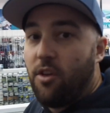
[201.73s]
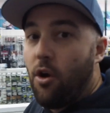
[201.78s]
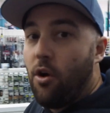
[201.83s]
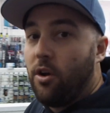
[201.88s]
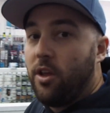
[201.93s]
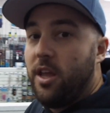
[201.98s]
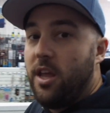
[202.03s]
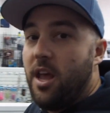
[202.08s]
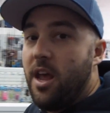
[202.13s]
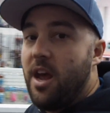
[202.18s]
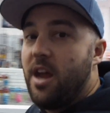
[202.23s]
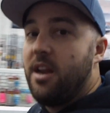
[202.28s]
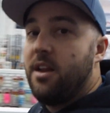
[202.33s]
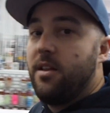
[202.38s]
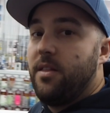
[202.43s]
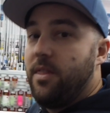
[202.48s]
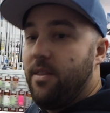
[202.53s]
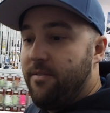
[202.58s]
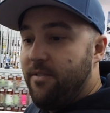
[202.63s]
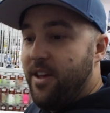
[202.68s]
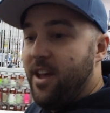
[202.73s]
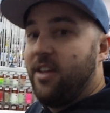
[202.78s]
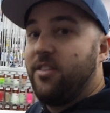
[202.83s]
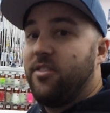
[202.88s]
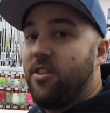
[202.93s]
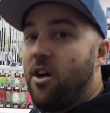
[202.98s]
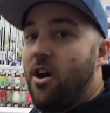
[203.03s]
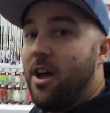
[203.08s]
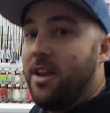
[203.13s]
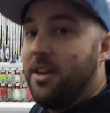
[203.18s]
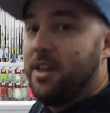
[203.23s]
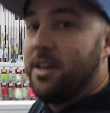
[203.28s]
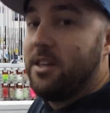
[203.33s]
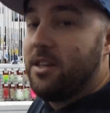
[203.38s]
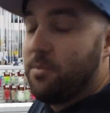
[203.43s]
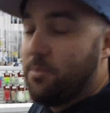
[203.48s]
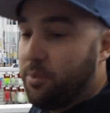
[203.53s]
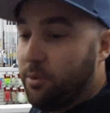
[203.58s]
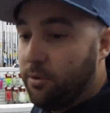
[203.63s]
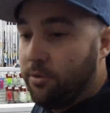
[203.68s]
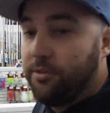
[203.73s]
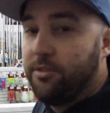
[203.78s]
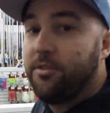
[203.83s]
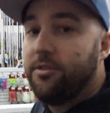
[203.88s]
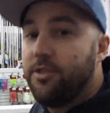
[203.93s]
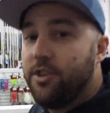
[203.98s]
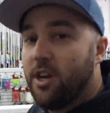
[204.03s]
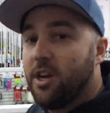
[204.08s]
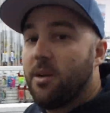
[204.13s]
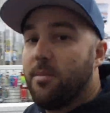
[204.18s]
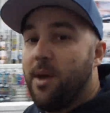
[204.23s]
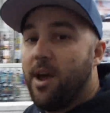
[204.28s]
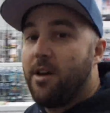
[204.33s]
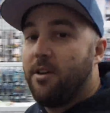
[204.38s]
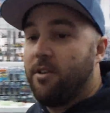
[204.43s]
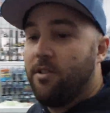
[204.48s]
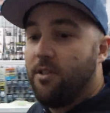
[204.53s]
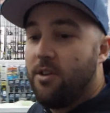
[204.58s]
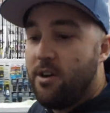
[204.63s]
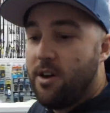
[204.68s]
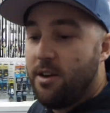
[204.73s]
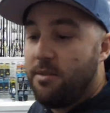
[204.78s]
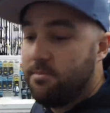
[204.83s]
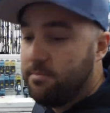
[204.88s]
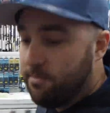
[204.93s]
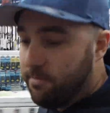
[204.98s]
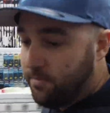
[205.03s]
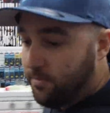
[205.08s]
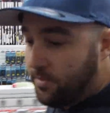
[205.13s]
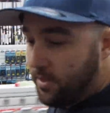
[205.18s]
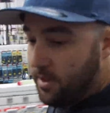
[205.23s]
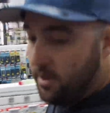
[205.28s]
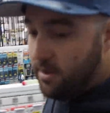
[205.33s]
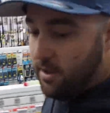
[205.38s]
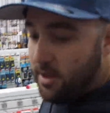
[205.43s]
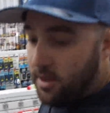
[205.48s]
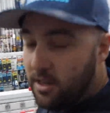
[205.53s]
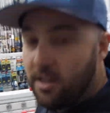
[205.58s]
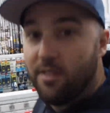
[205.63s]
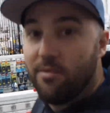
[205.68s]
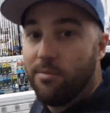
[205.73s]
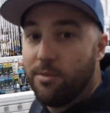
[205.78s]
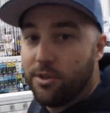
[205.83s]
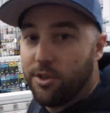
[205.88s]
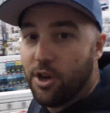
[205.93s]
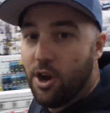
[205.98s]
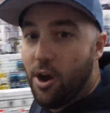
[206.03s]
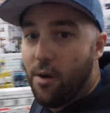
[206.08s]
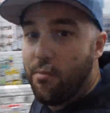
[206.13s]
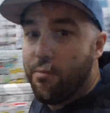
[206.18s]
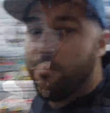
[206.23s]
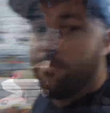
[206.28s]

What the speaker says: Occy head and the Vexed Idictapus, check them out online, give them a shot.